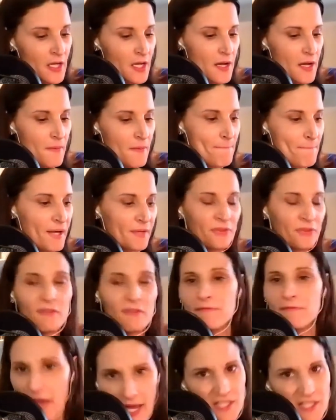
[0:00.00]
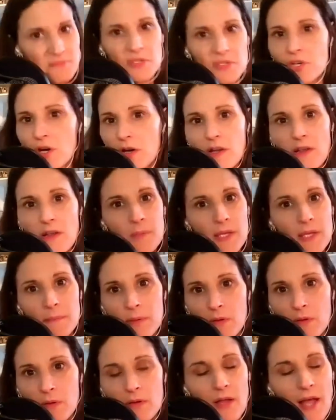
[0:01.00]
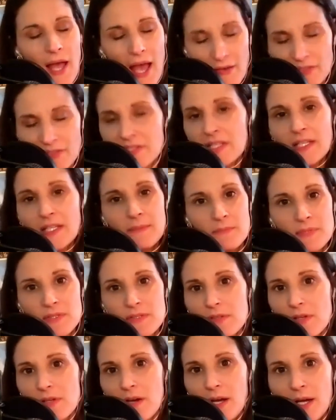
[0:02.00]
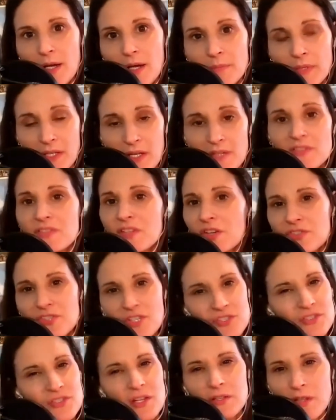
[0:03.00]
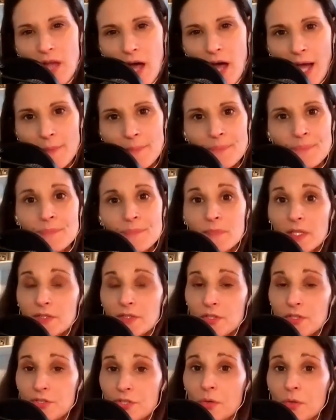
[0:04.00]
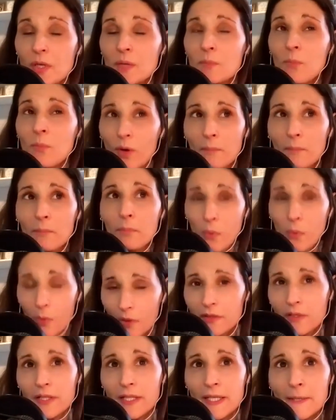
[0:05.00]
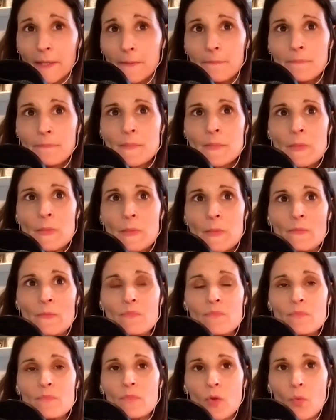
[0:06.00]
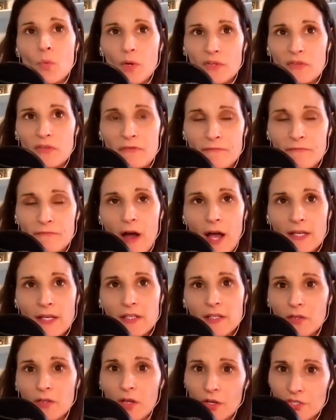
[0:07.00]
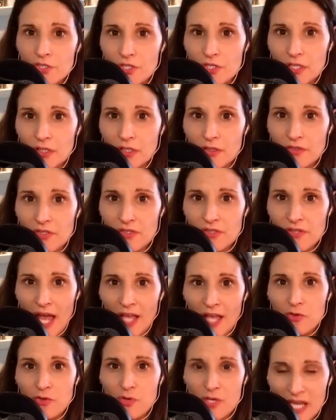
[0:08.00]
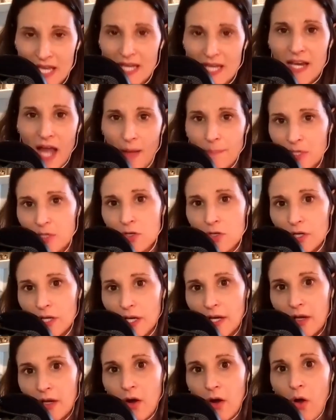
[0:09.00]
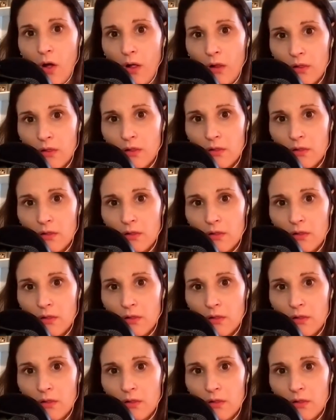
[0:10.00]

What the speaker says: But the vast majority of people have teams because there's just a lot to do. And more importantly, what you find in larger deals is that you cannot be good at it all.